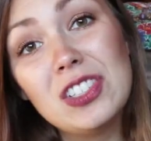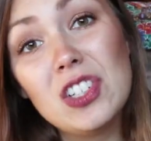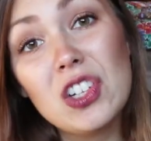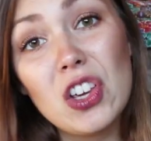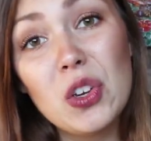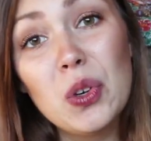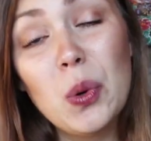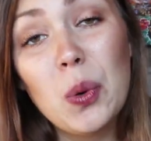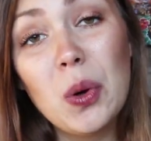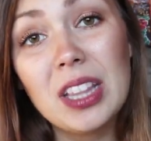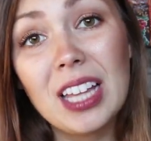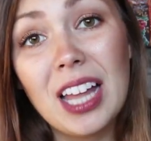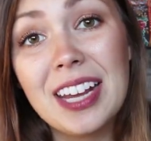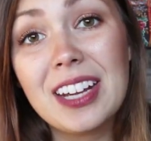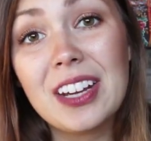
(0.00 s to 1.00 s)
Do you
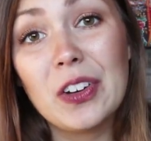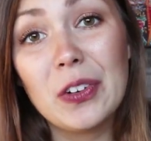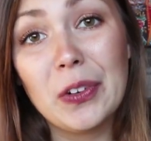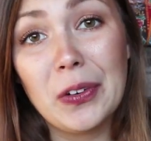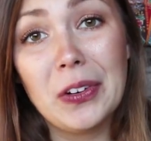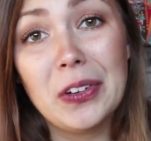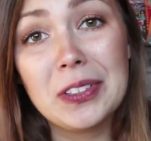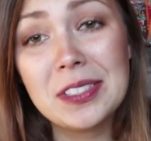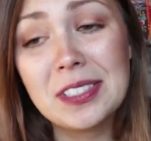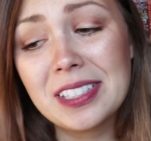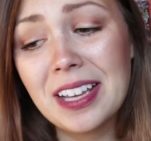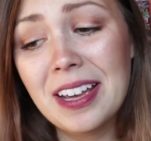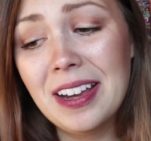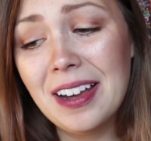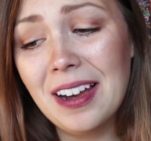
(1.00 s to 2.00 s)
like
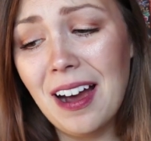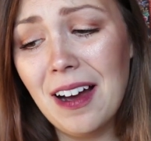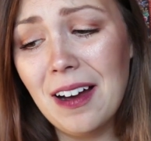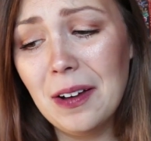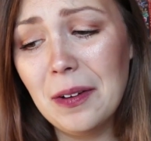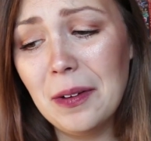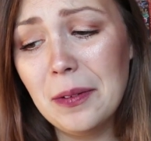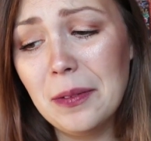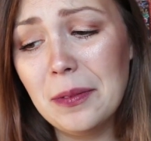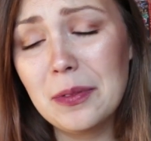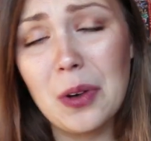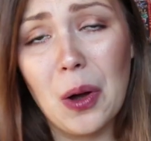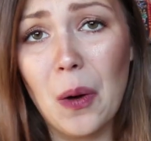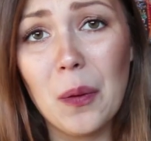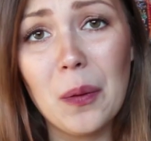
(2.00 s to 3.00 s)
girls? Uh,
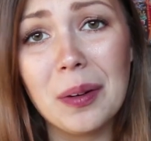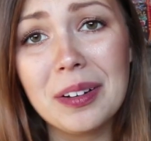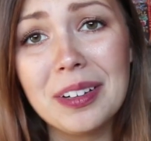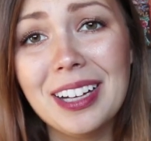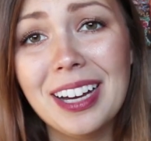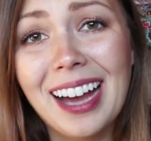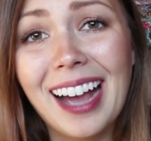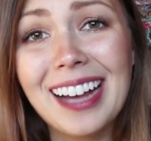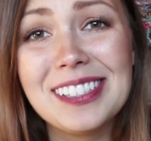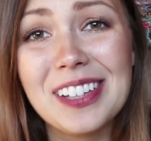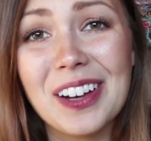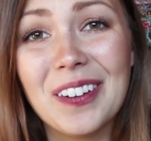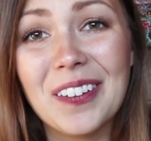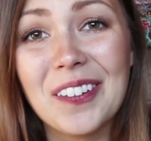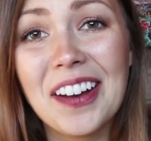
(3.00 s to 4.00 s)
no, I
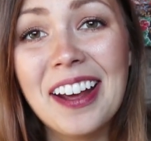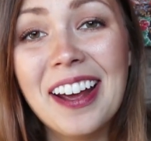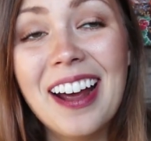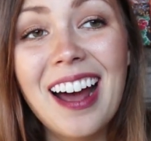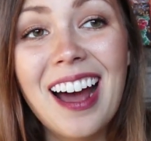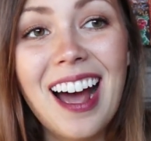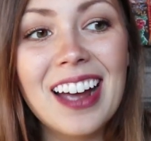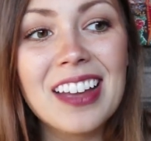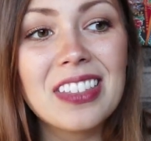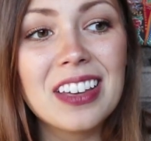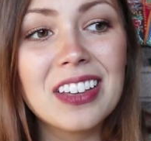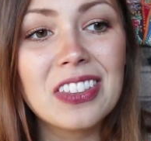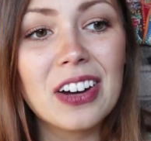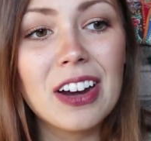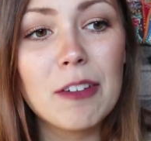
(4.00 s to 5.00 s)
don't. I
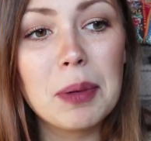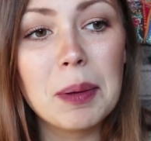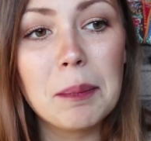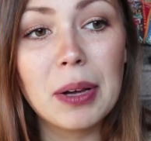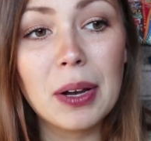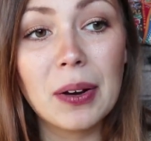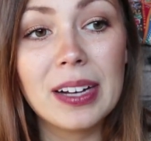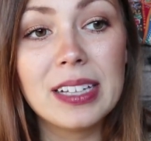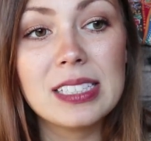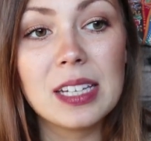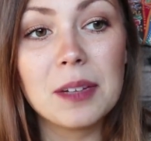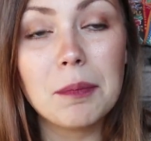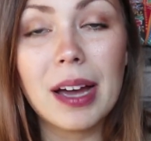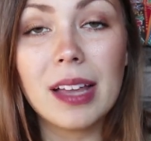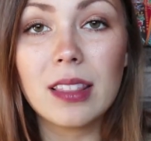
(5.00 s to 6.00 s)
think there have been periods
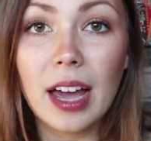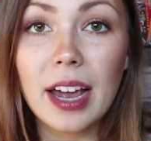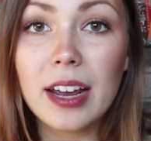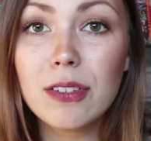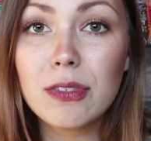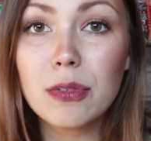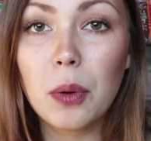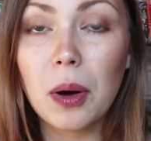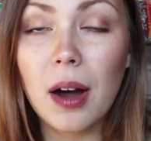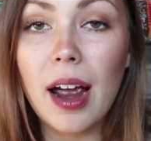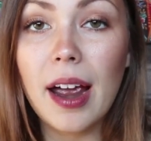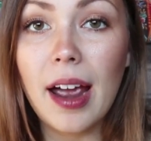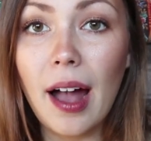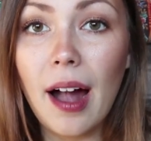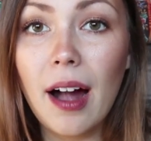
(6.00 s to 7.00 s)
in my life where
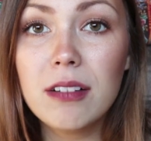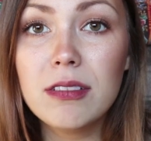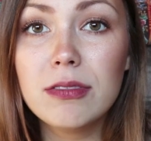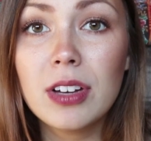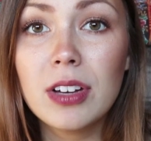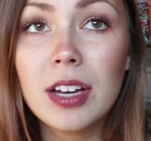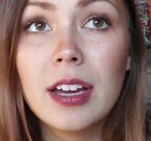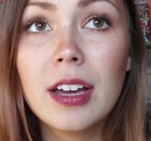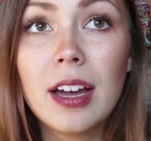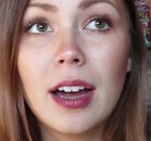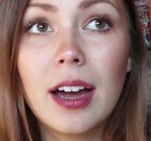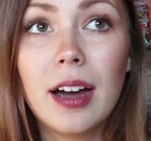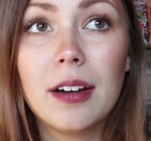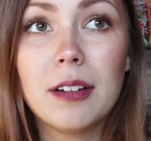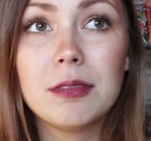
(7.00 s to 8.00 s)
I have,
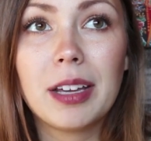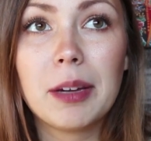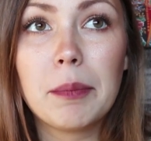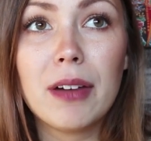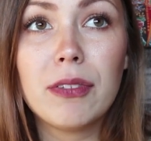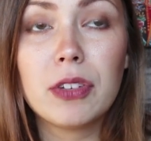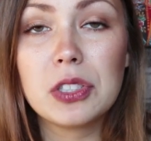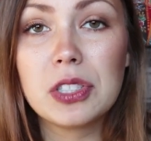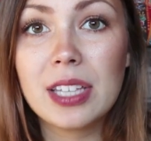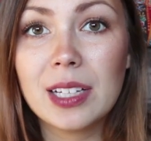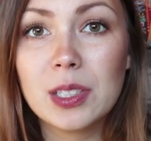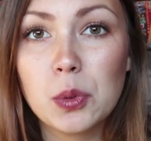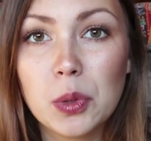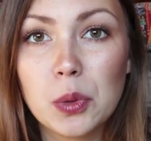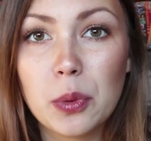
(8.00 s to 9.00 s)
uh, like my first
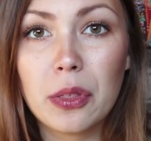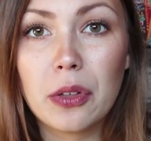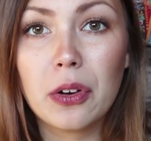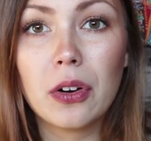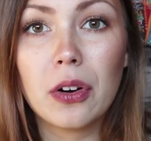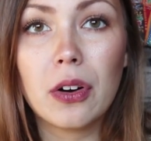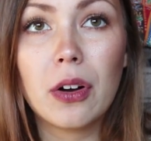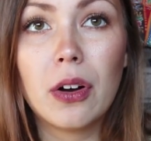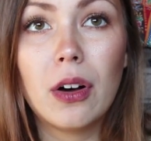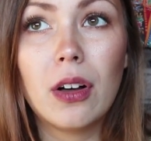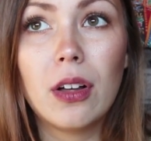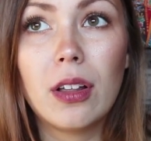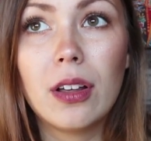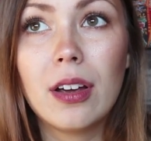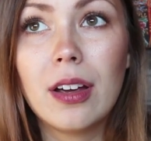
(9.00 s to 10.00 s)
kiss was with a
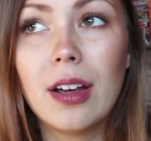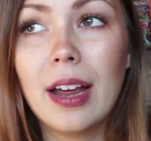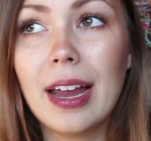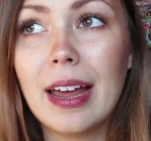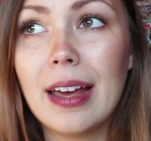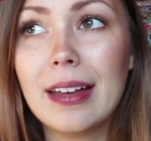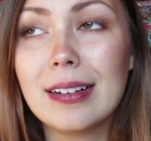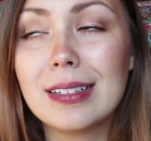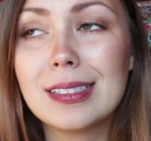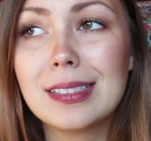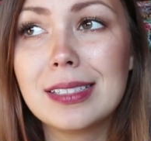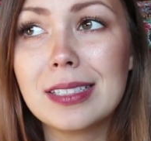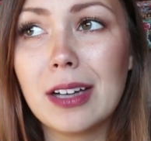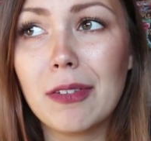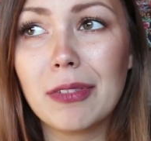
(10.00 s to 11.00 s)
girl and
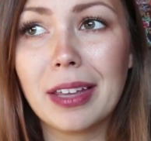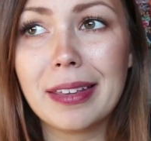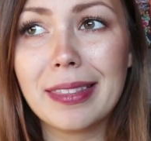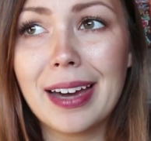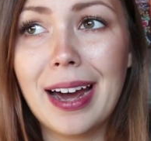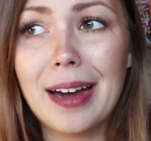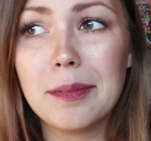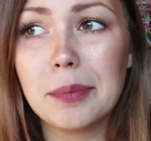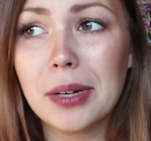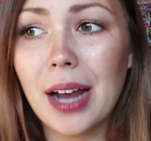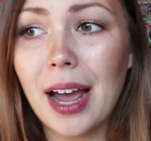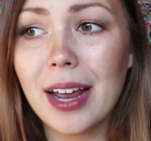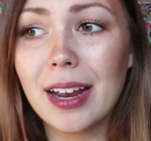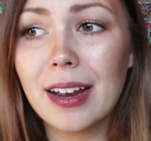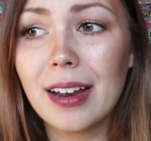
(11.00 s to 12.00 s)
stuff like that, but
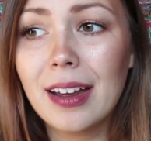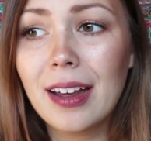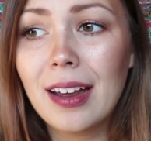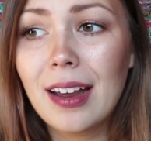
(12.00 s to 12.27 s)
I,